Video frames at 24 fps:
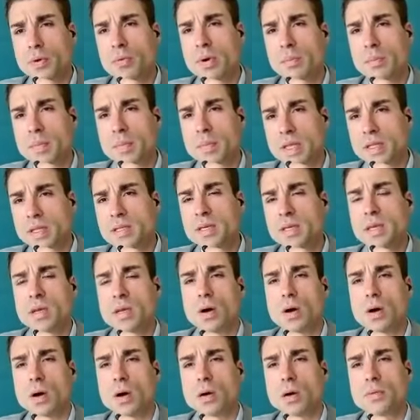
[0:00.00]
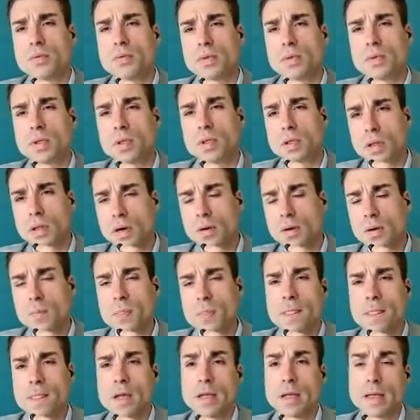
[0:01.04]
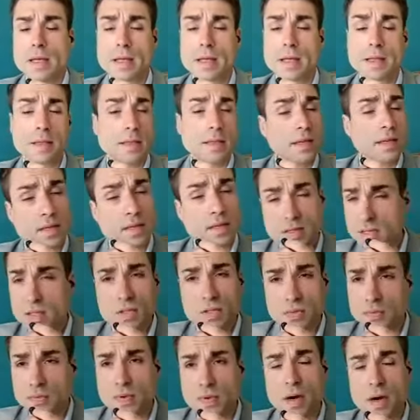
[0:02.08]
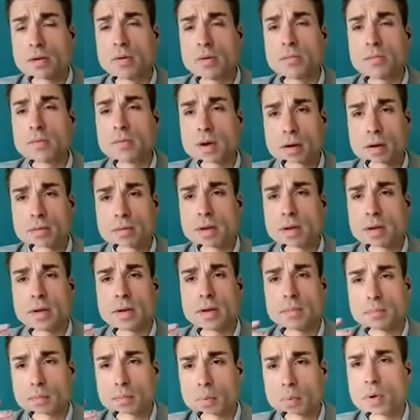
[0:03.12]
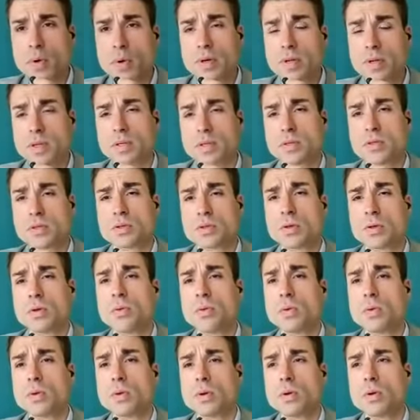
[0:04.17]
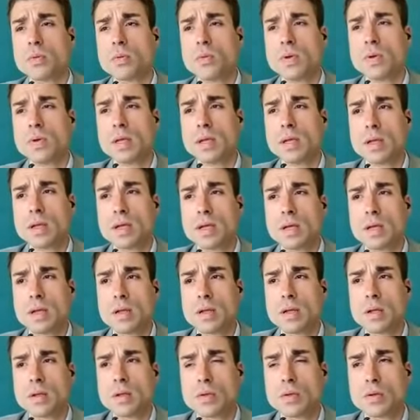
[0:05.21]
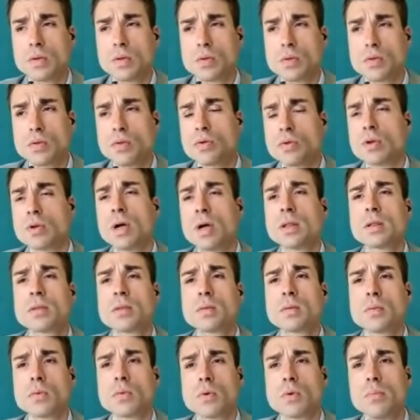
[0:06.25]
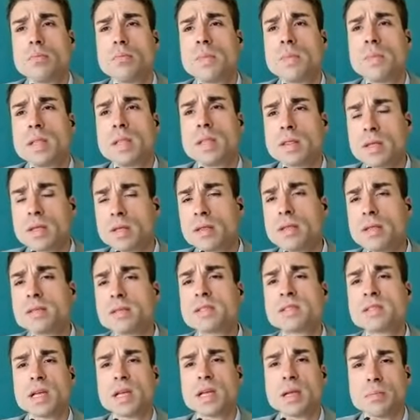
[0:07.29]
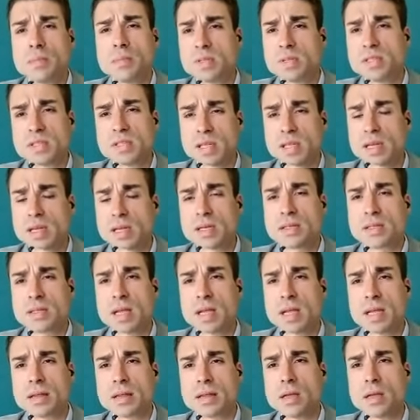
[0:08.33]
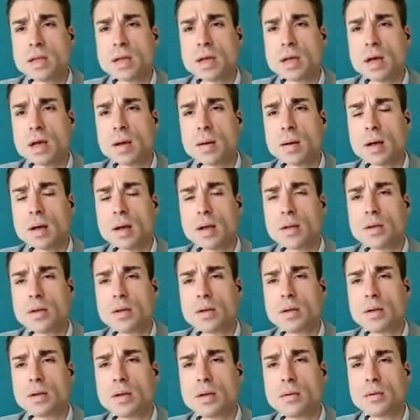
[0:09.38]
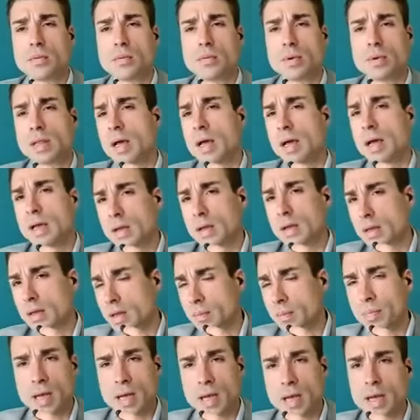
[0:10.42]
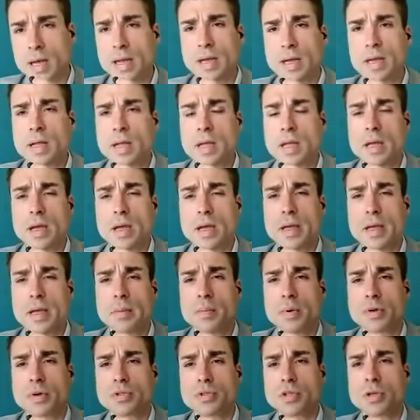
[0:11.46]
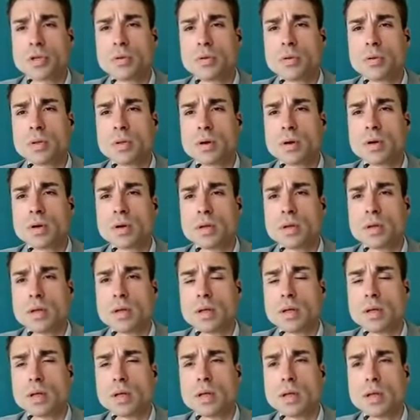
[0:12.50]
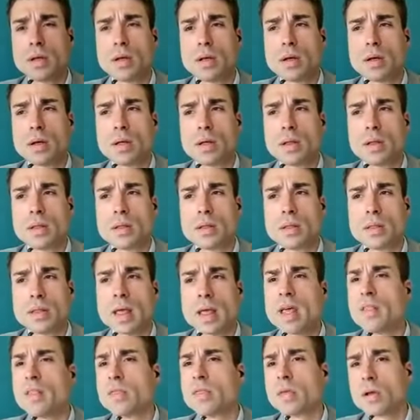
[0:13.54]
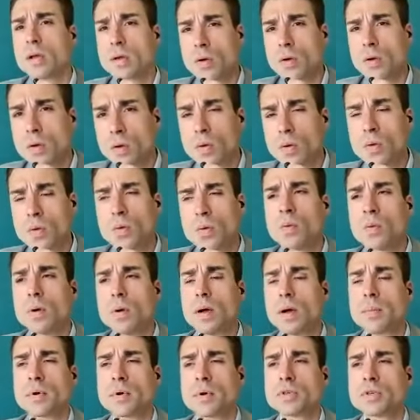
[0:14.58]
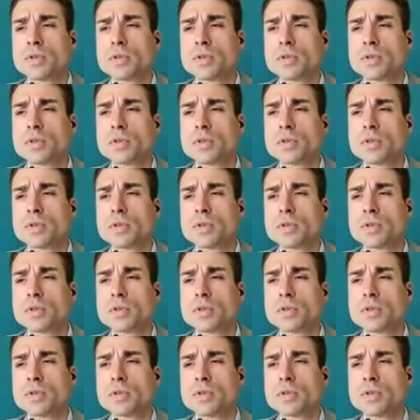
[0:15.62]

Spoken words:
pyramid of law. And this is very, very important. So we do not committed the same mistake that rely and apply a particular unethical,